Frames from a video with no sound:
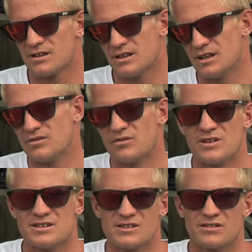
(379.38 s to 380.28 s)
in your
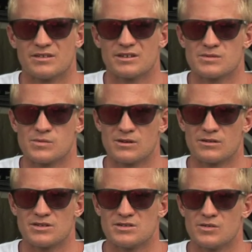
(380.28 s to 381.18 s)
free surfing as well,
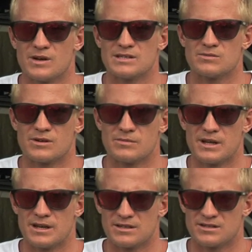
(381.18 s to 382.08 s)
because you always want to
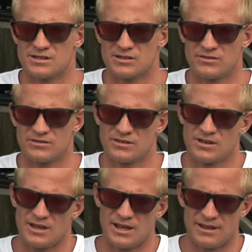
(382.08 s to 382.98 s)
better yourself
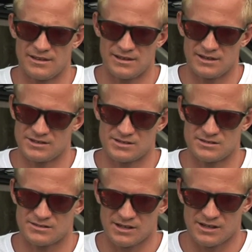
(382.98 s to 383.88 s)
out there,
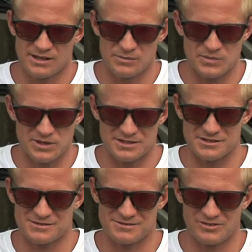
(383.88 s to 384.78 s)
just
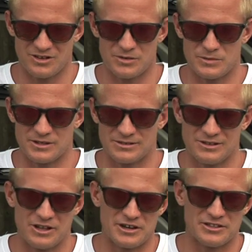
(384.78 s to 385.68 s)
because you've got to be
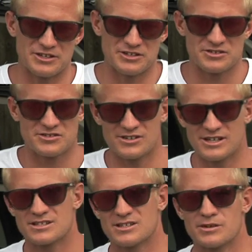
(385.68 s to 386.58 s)
learning the new
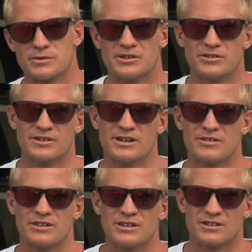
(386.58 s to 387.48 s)
tricks. You got to be doing
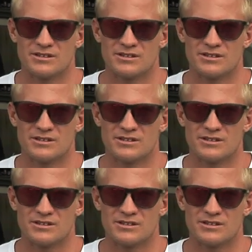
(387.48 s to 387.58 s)
everything